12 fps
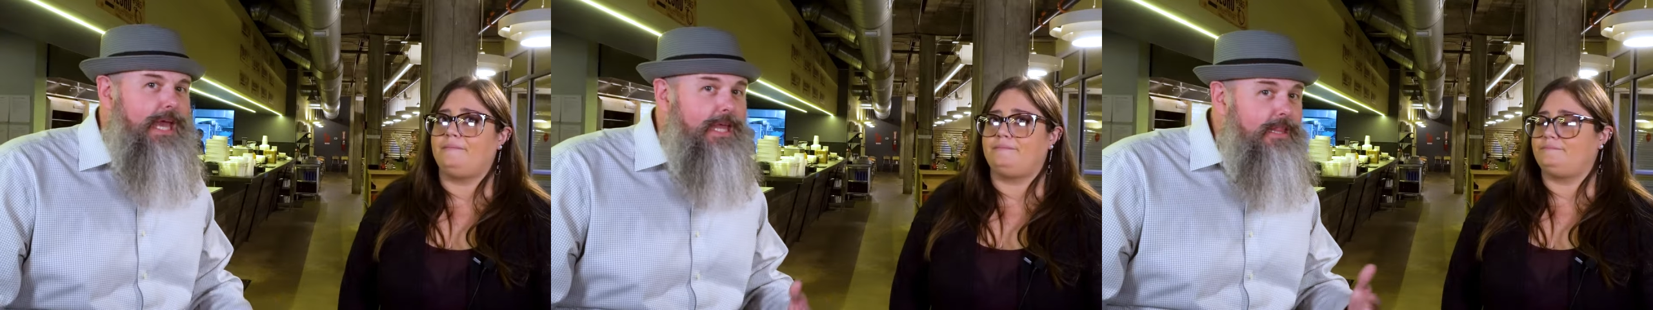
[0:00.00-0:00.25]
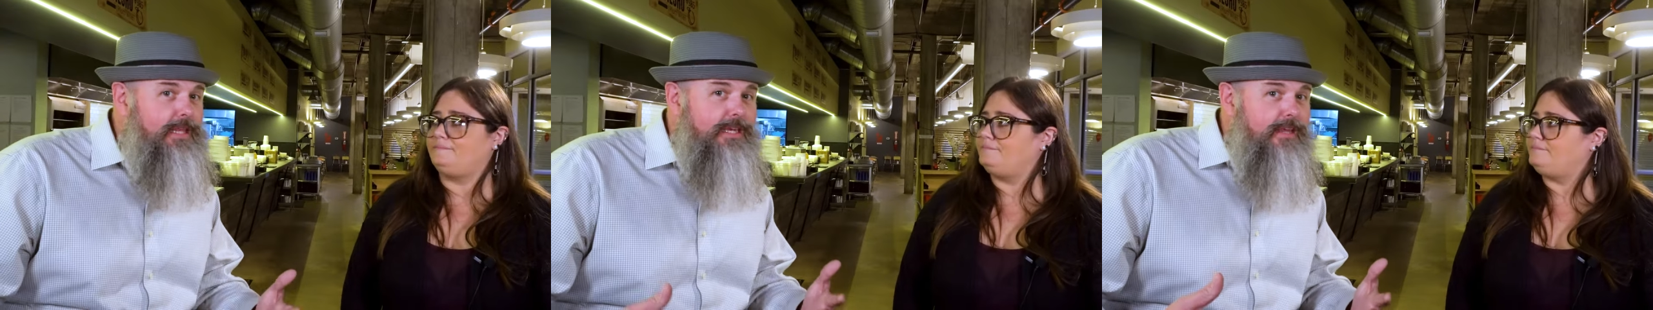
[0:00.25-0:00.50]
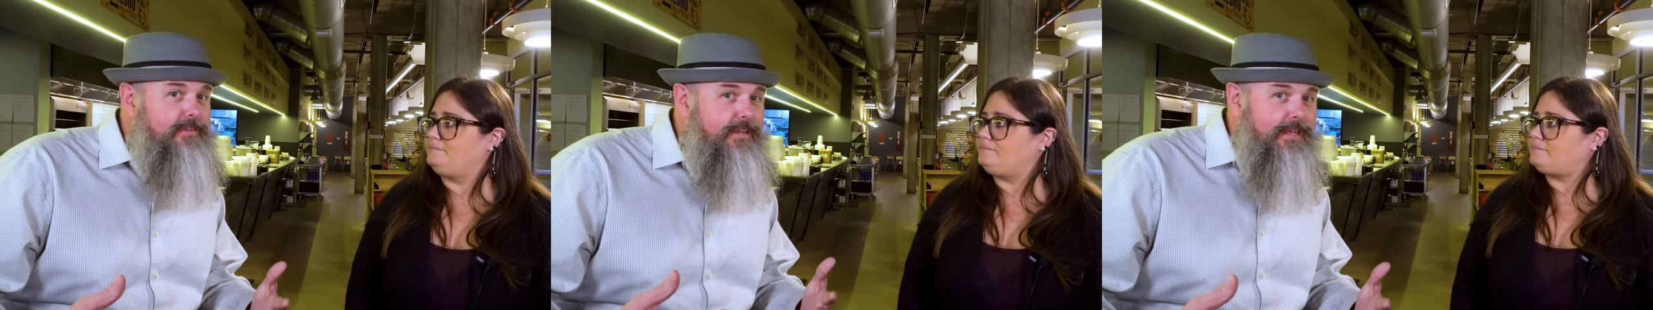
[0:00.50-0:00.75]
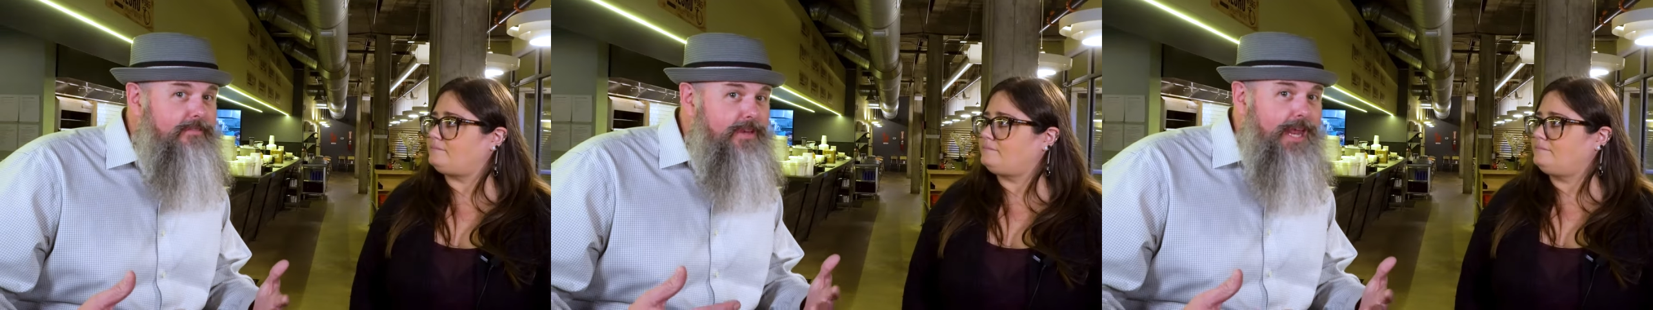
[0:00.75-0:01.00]
Speaker 1: Caitlin
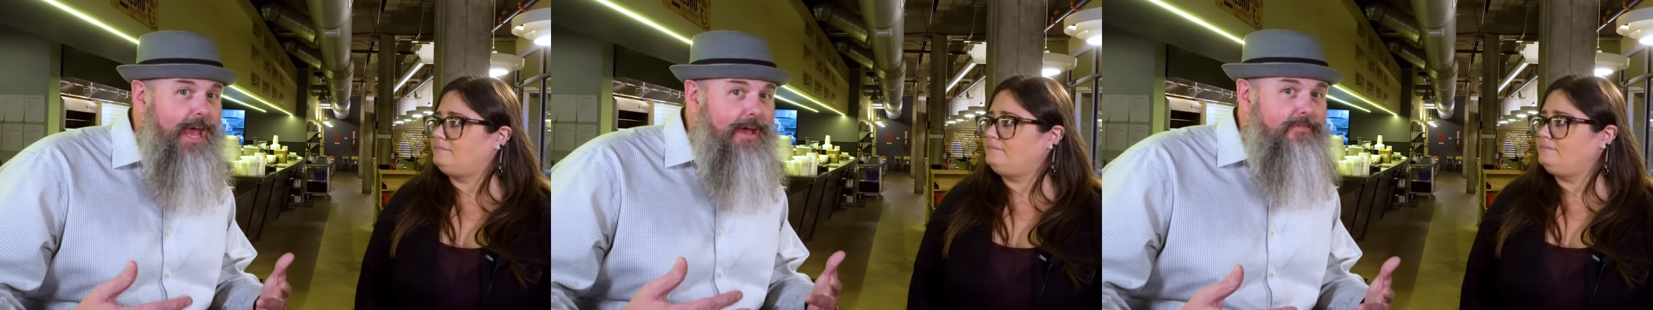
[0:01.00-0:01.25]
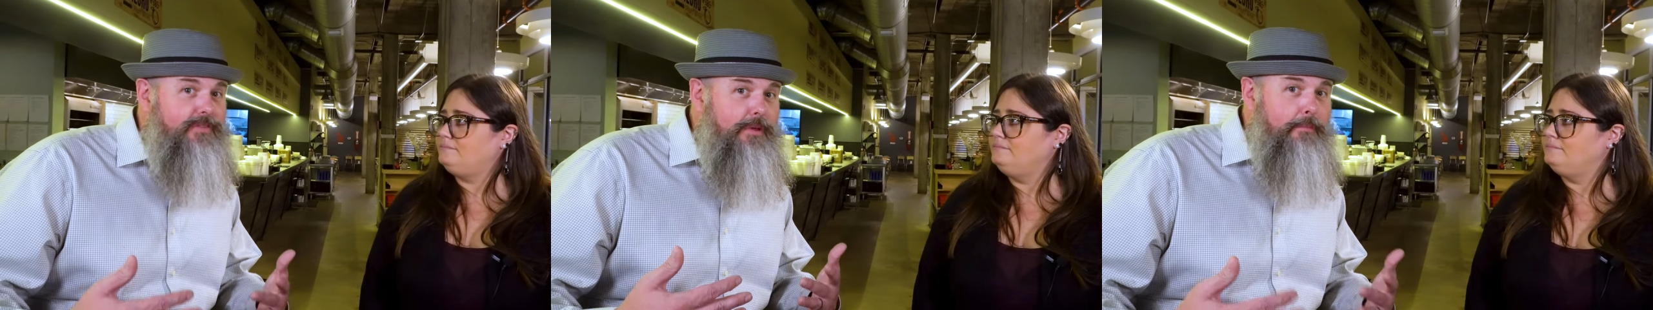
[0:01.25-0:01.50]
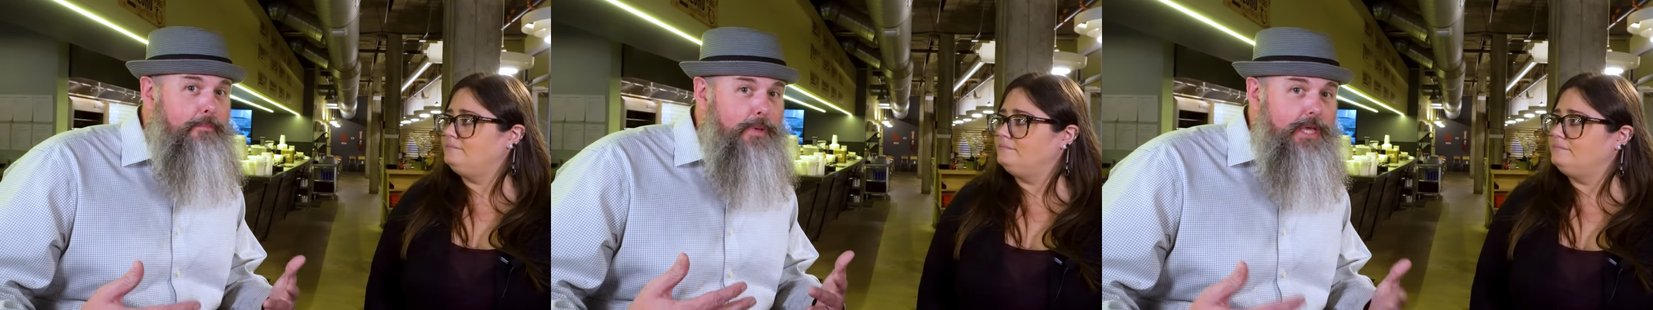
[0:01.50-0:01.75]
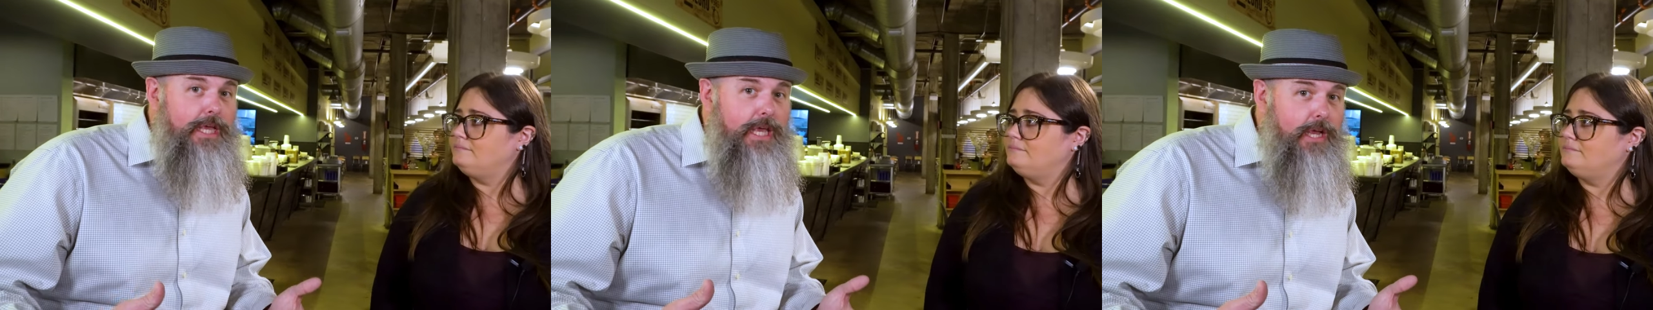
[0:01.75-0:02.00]
doesn't even have to
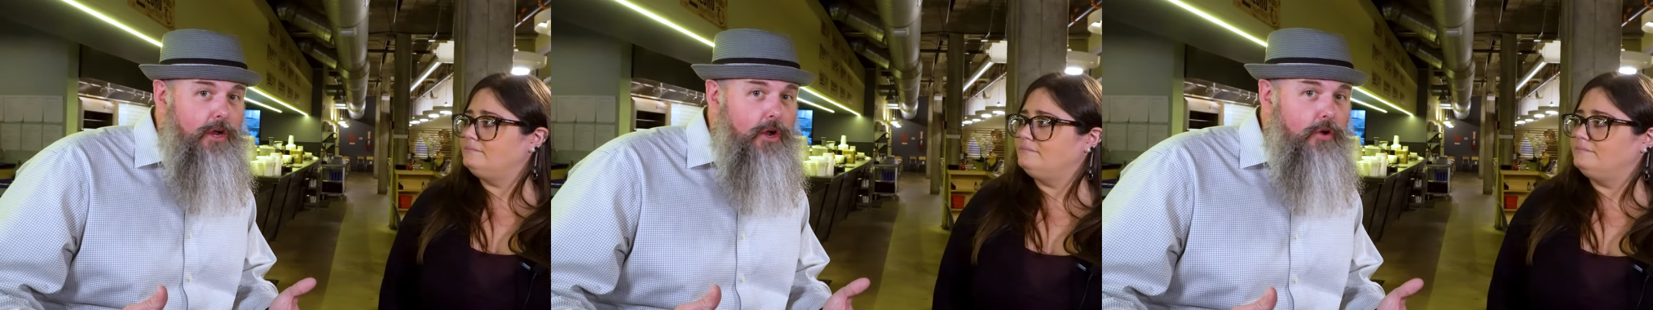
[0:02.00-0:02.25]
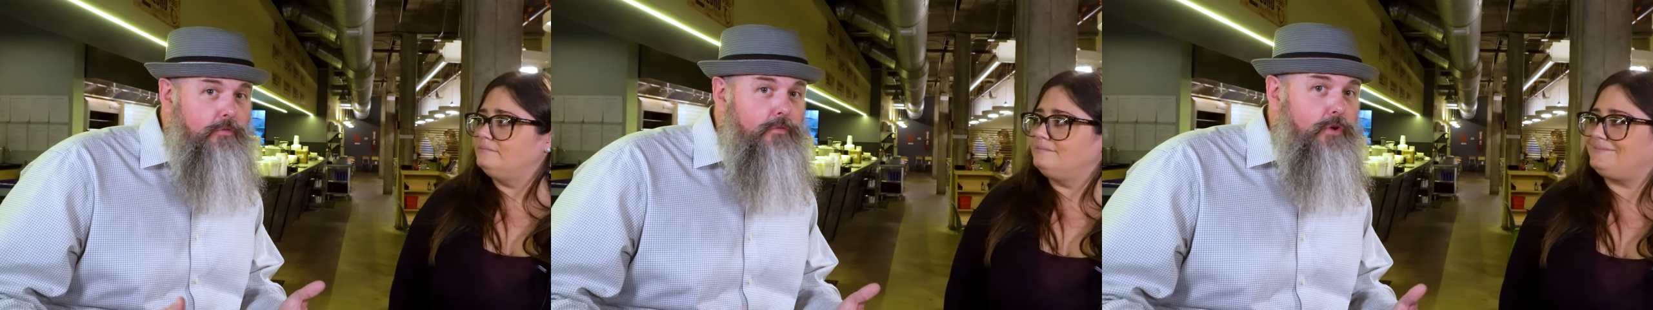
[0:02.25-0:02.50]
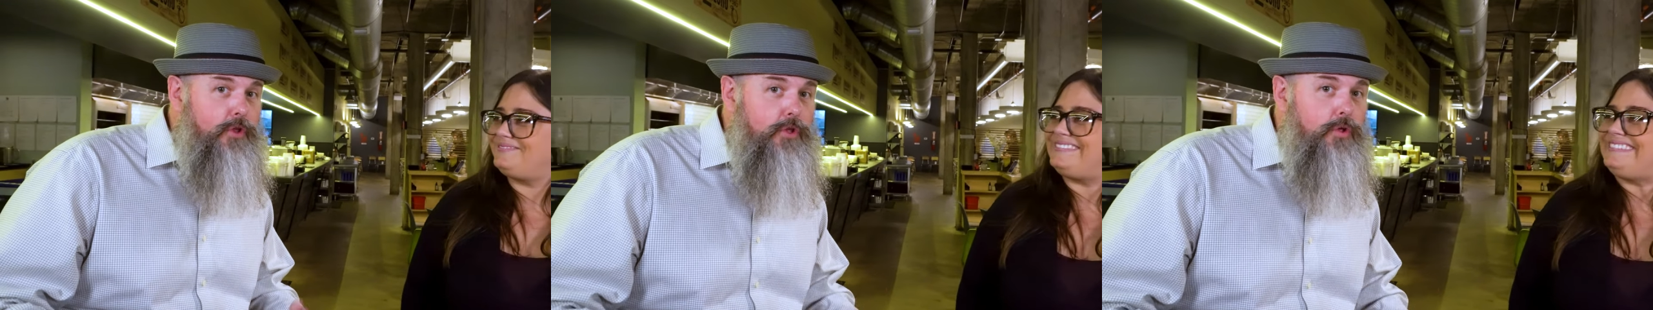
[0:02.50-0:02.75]
be here for